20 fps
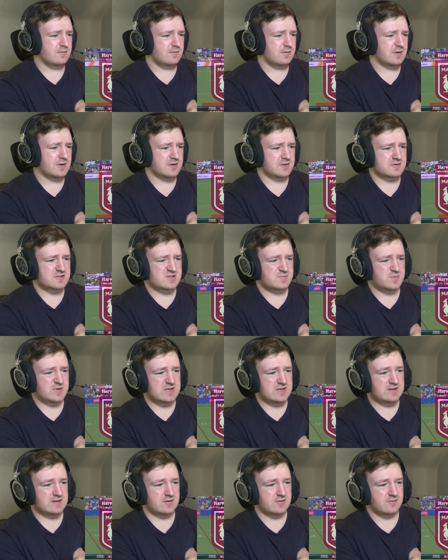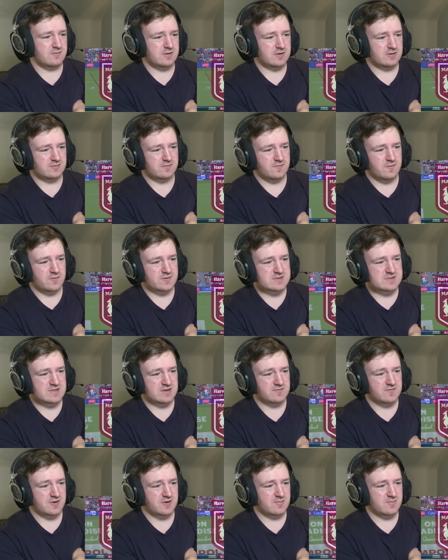Look at her speed though, little
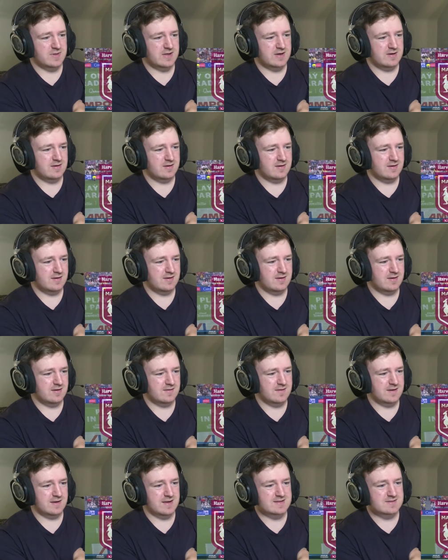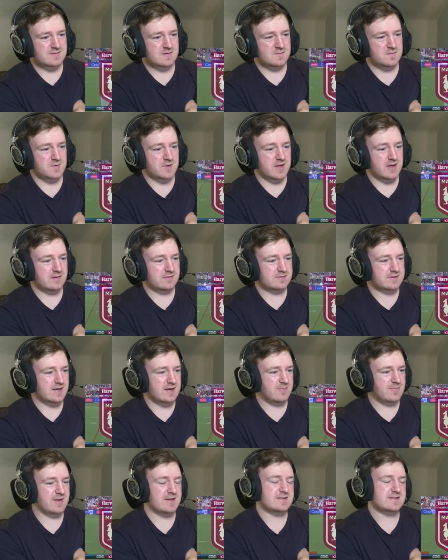stiff arm there, and then gets away from the ankle
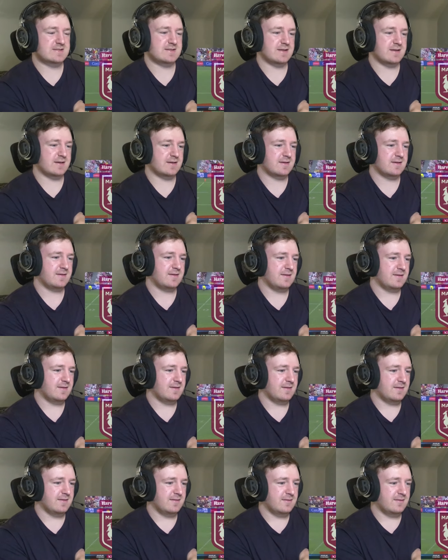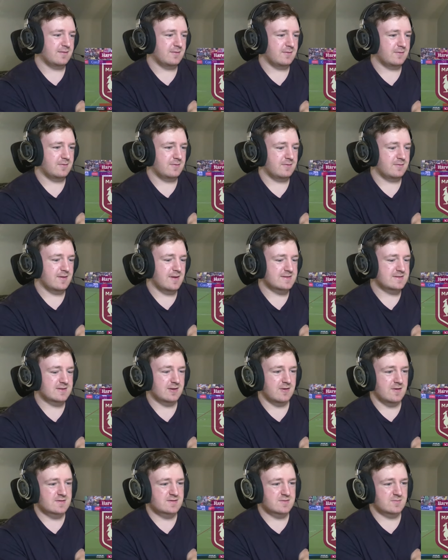tap. That's sick. That's an
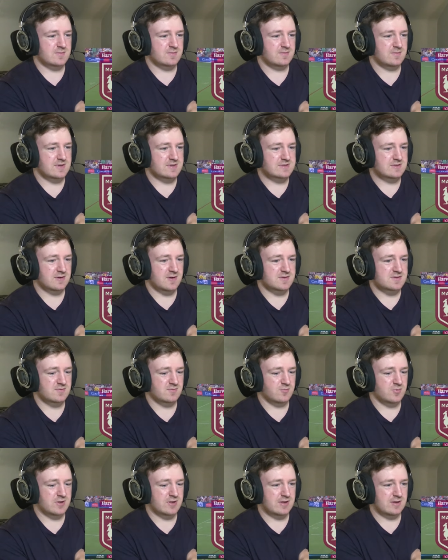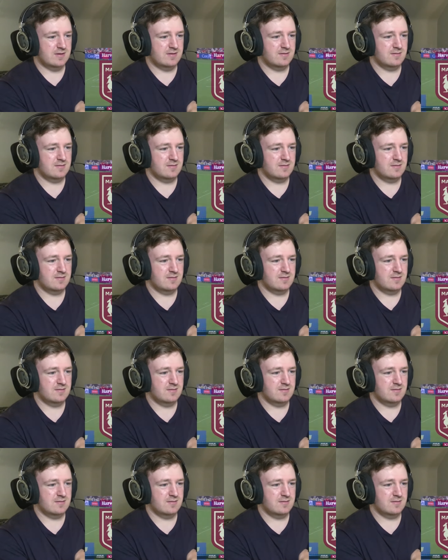awesome play.